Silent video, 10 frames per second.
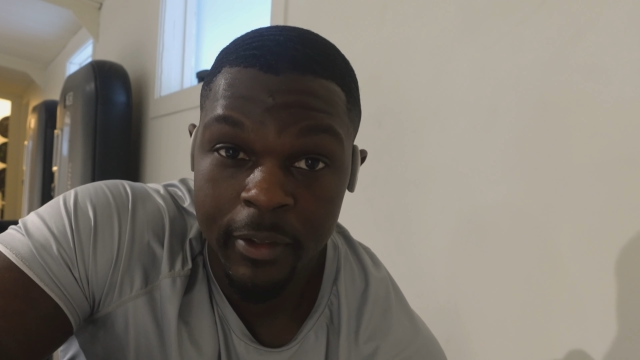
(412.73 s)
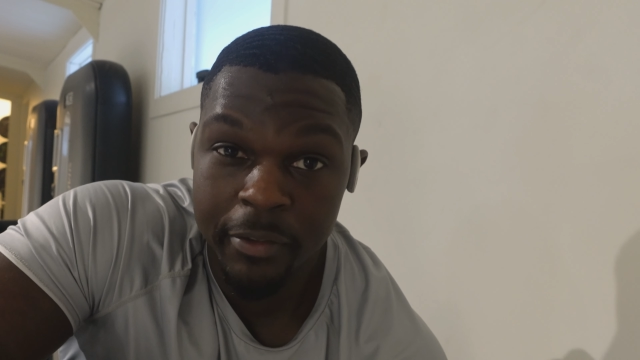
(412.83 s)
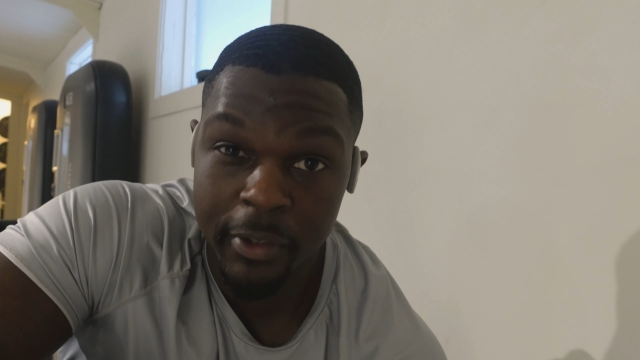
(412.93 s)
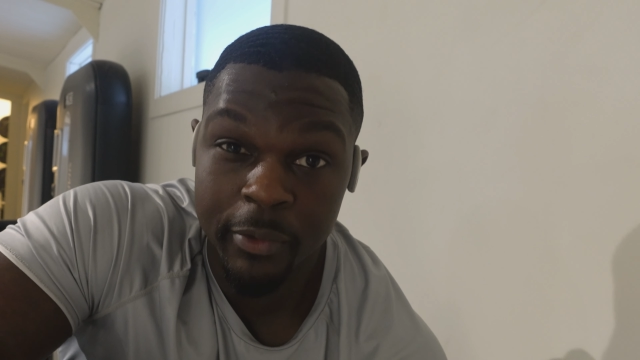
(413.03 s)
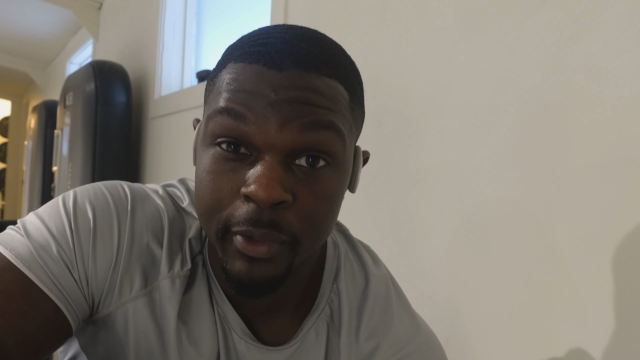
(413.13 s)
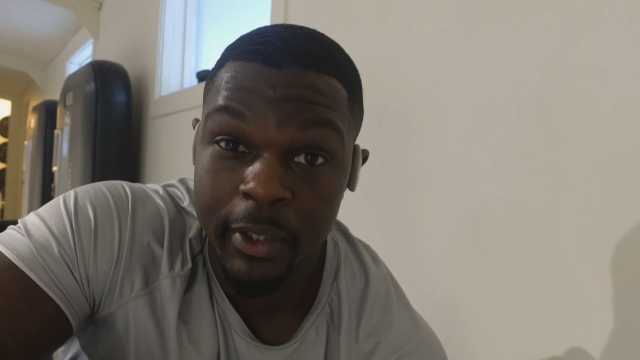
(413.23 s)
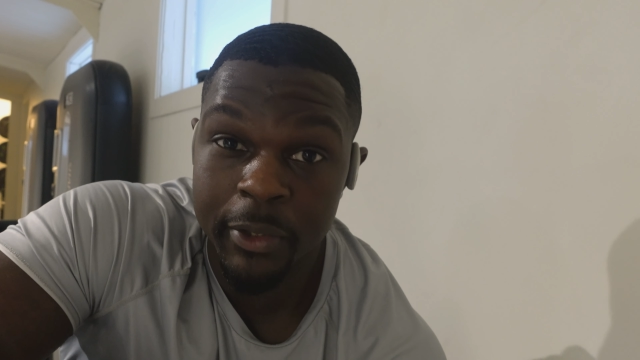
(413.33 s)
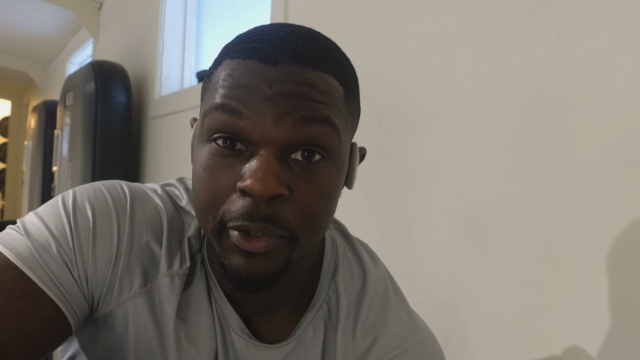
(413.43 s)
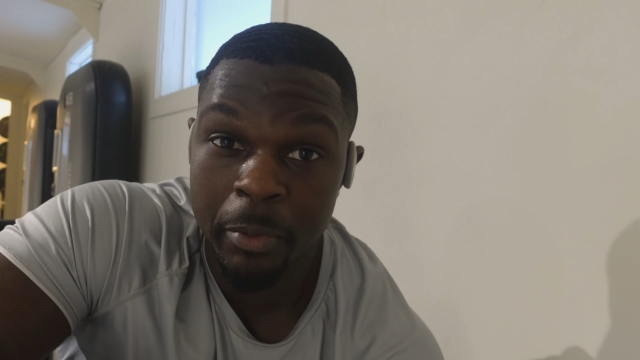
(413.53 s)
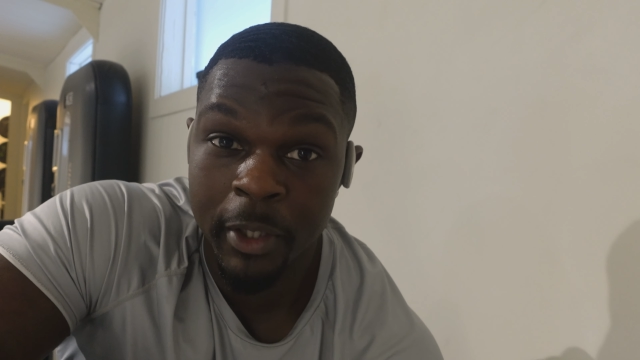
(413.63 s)
Feeling really
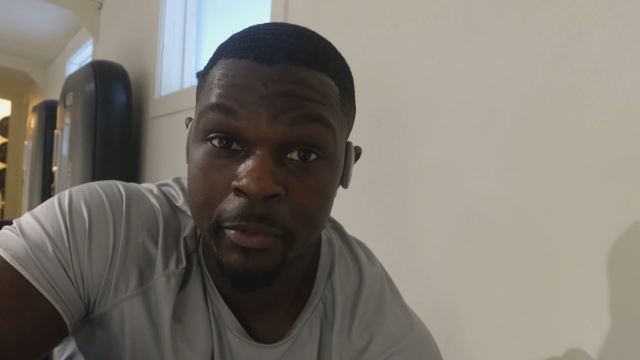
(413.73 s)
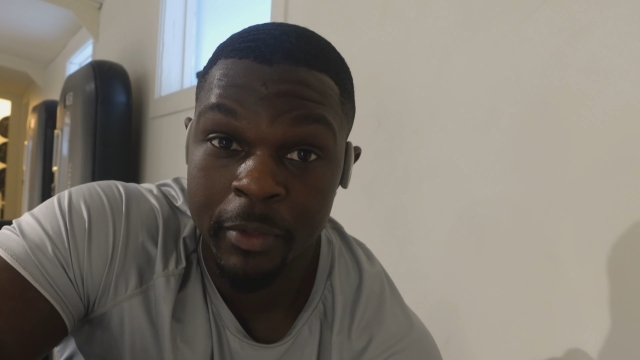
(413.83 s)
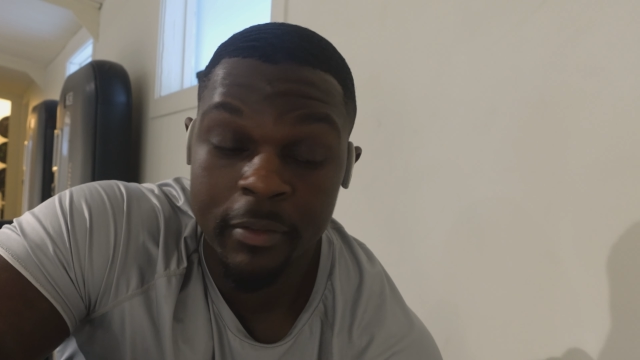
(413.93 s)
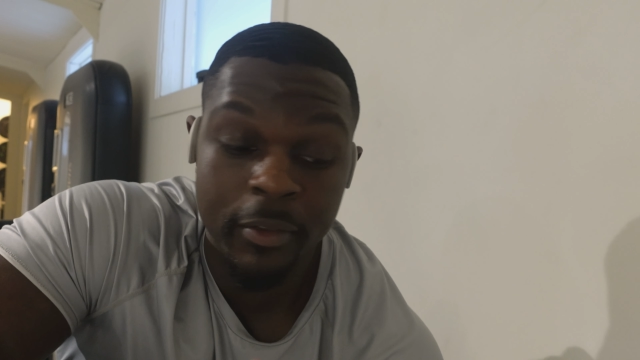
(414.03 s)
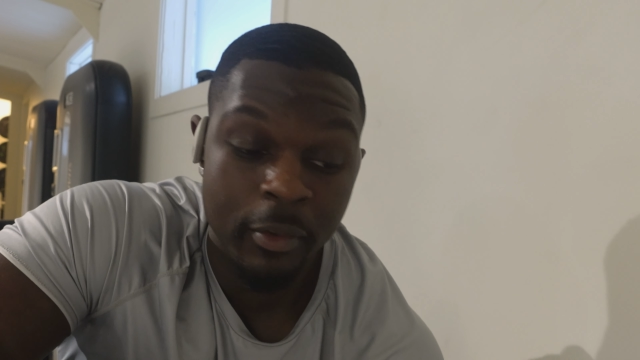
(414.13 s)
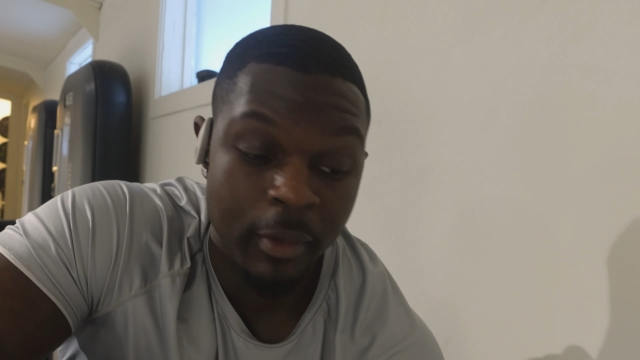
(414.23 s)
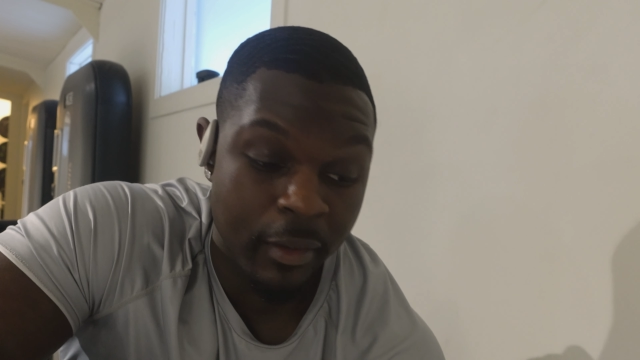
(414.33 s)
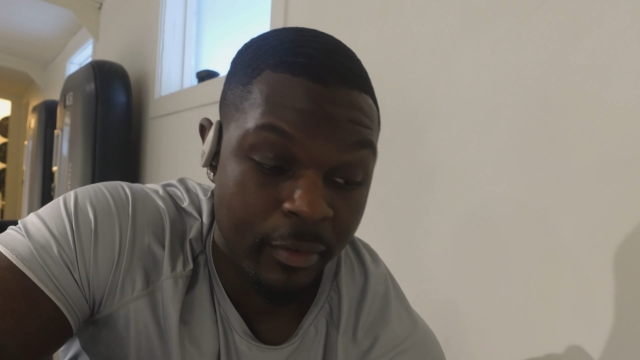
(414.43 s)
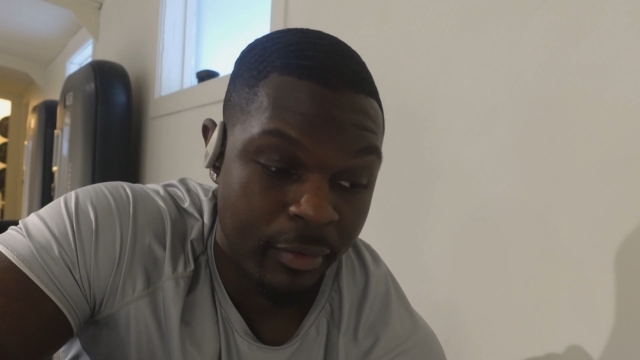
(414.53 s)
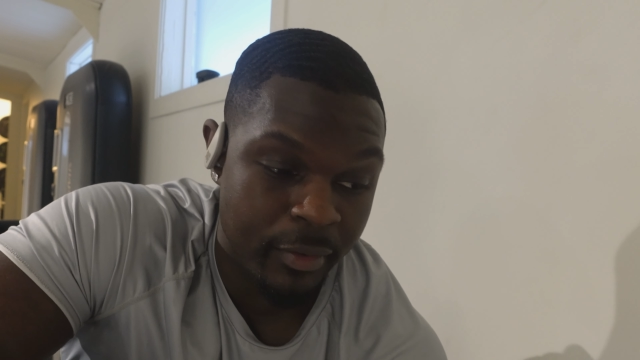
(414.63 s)
good about them, even though
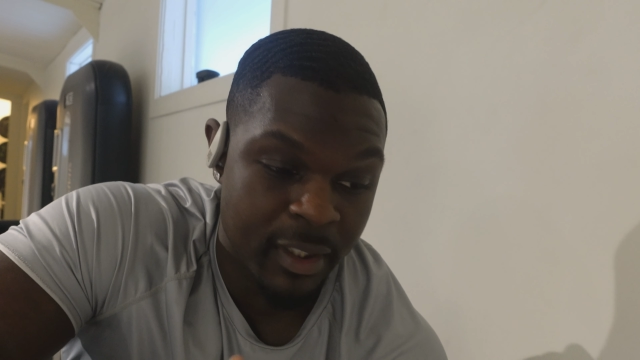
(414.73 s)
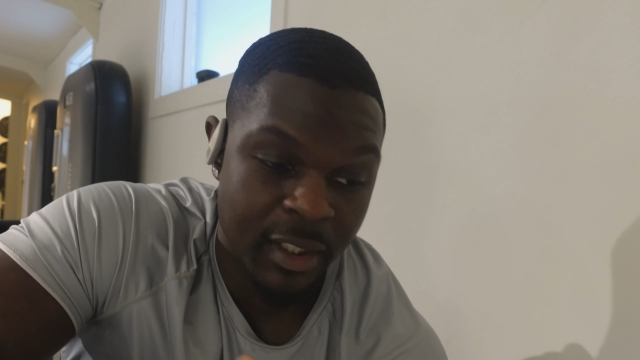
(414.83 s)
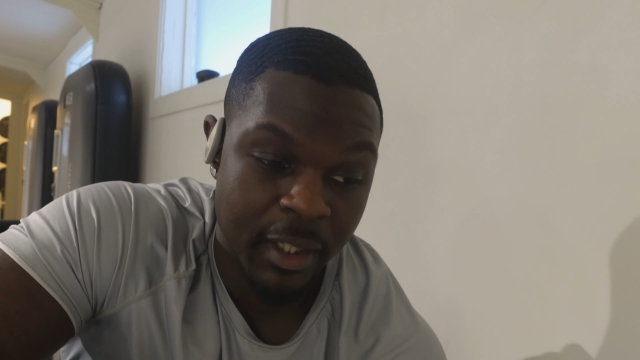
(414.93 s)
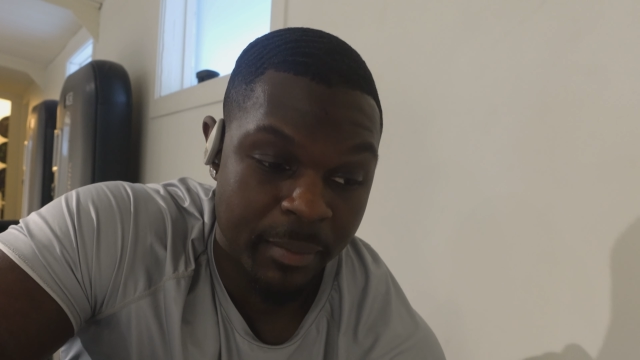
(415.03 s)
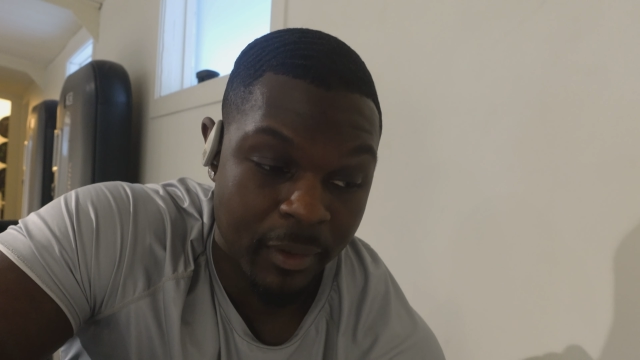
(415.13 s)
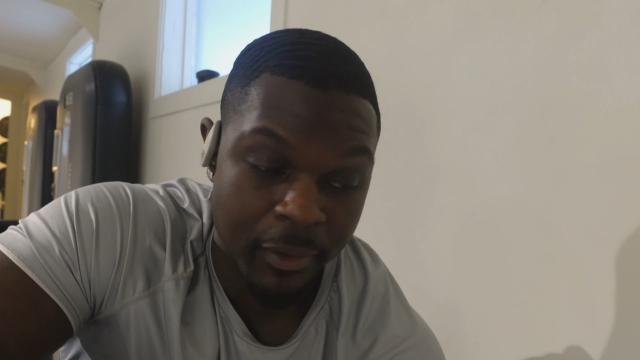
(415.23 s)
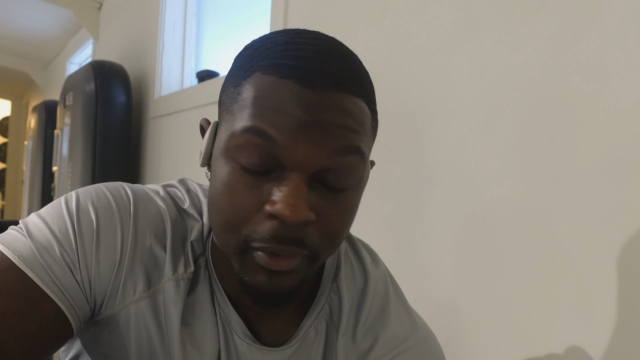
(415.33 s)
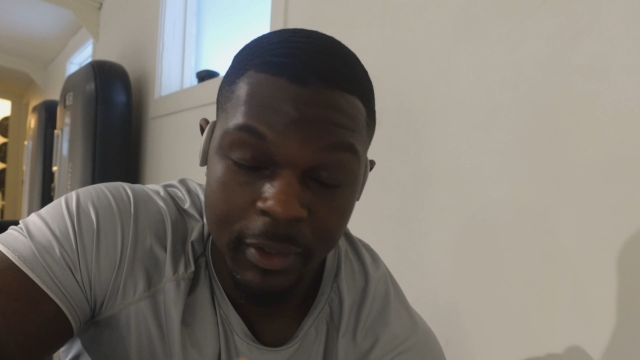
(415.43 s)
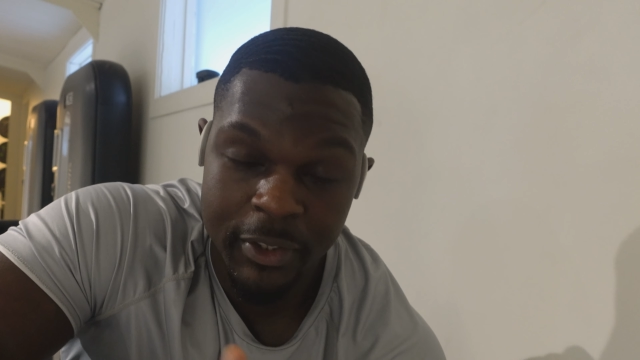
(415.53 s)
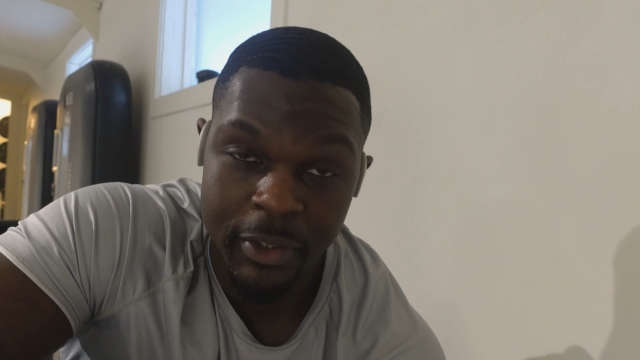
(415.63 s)
I've slept
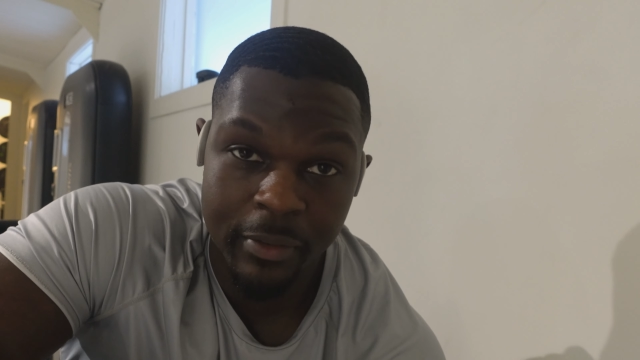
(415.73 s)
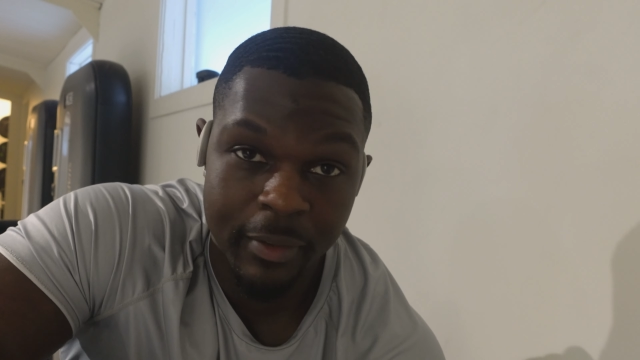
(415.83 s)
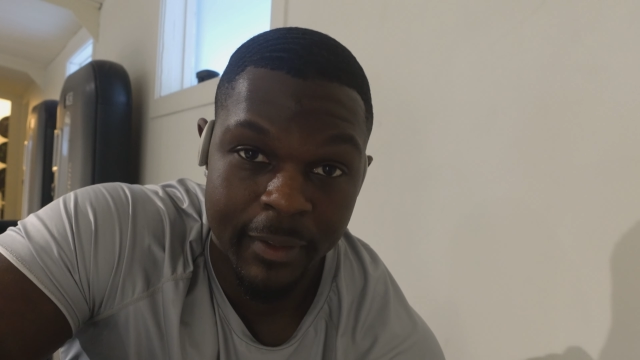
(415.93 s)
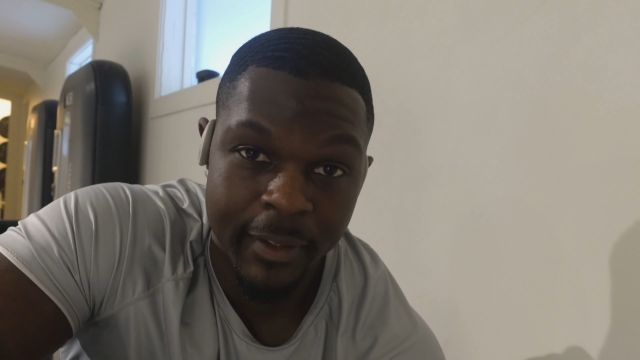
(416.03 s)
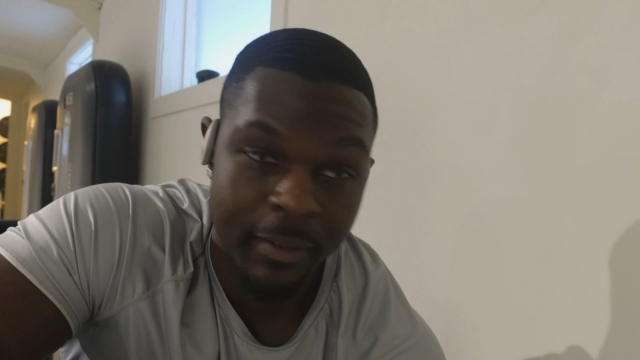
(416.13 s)
little and stuff like that.